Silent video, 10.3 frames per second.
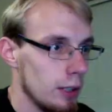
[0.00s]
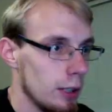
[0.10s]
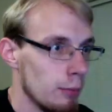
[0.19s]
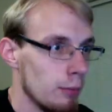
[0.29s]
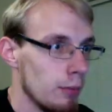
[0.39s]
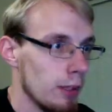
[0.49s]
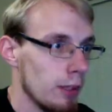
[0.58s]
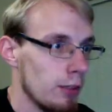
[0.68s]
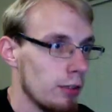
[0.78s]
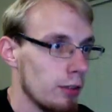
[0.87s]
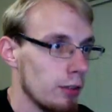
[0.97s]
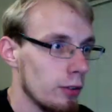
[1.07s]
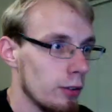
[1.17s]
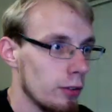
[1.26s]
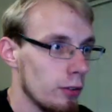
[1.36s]
Unless
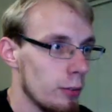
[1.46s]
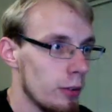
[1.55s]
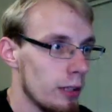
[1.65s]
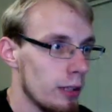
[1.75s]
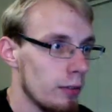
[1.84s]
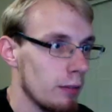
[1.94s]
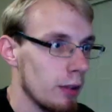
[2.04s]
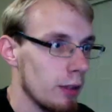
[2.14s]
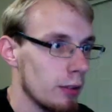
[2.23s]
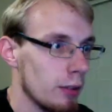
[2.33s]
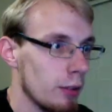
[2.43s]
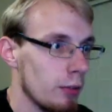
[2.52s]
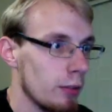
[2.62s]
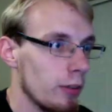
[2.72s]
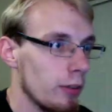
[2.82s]
you're zooming in very
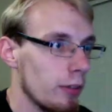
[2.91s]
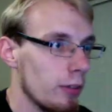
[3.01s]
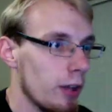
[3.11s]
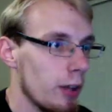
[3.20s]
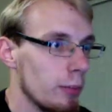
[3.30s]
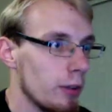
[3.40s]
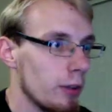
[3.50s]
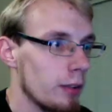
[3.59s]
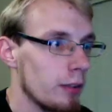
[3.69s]
closely to this object.